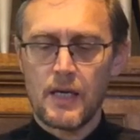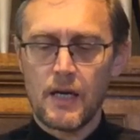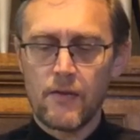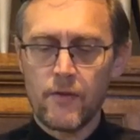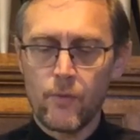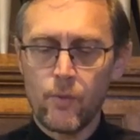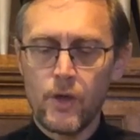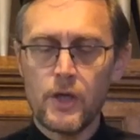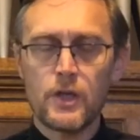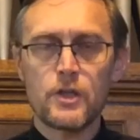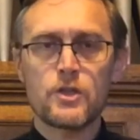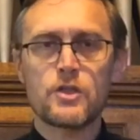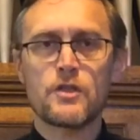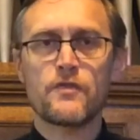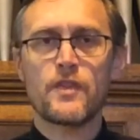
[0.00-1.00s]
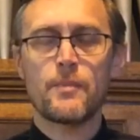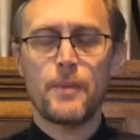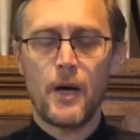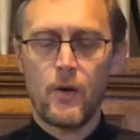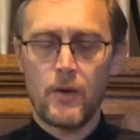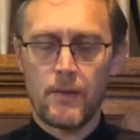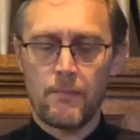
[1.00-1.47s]
and the words of the
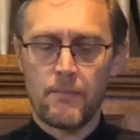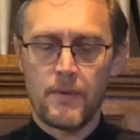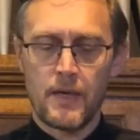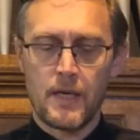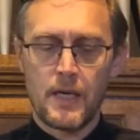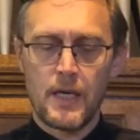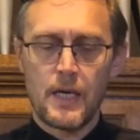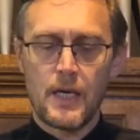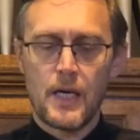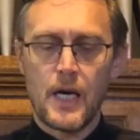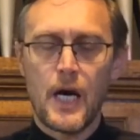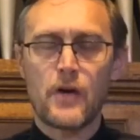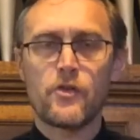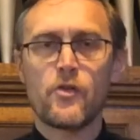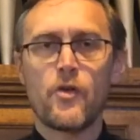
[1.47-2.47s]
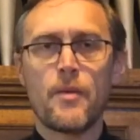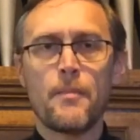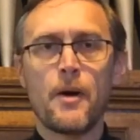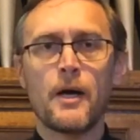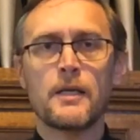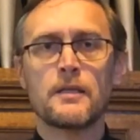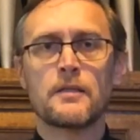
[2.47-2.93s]
poem are a
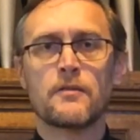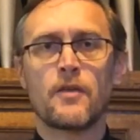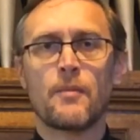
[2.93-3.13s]
reminder